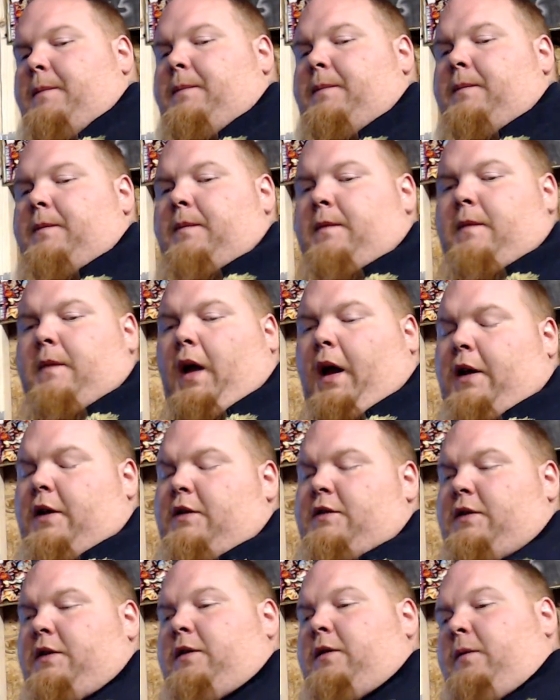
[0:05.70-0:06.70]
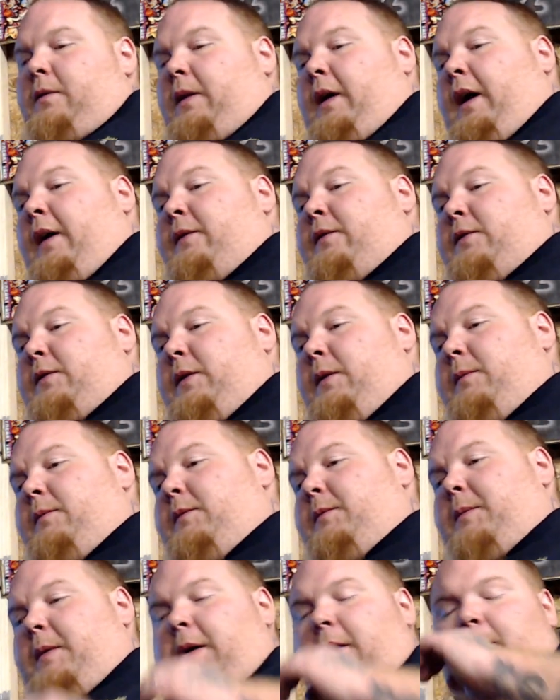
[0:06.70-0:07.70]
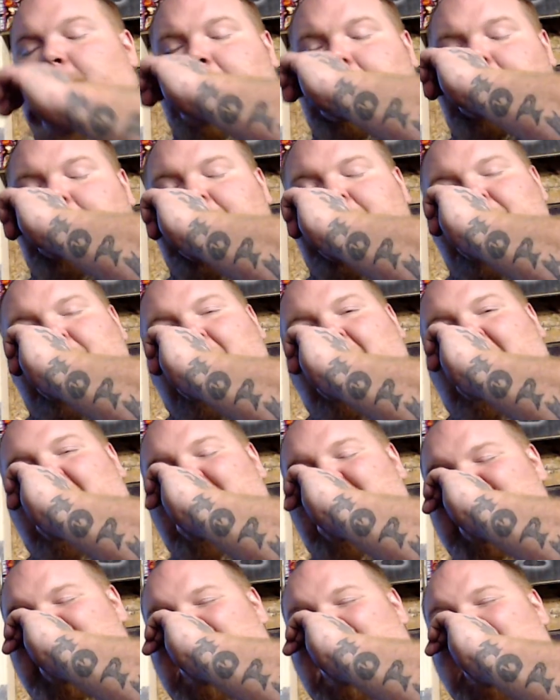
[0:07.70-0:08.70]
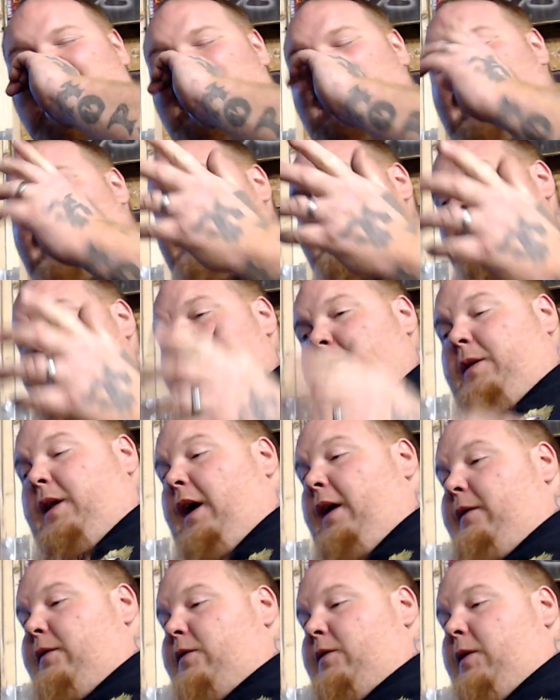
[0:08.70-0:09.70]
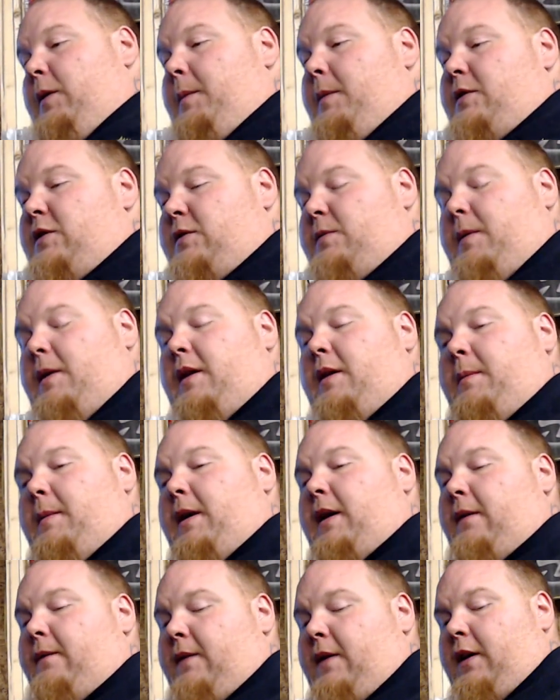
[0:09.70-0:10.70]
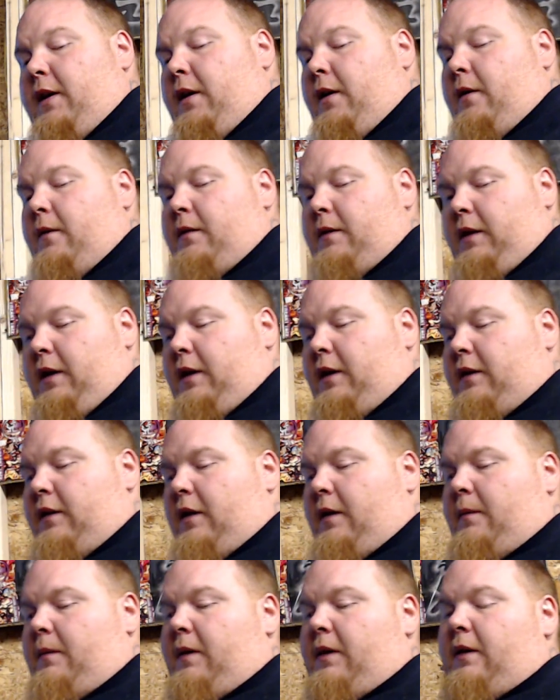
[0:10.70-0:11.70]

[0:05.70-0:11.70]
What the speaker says: I usually do live streams, but I decided not to do a live stream. I just wanted to make a video and get it done with.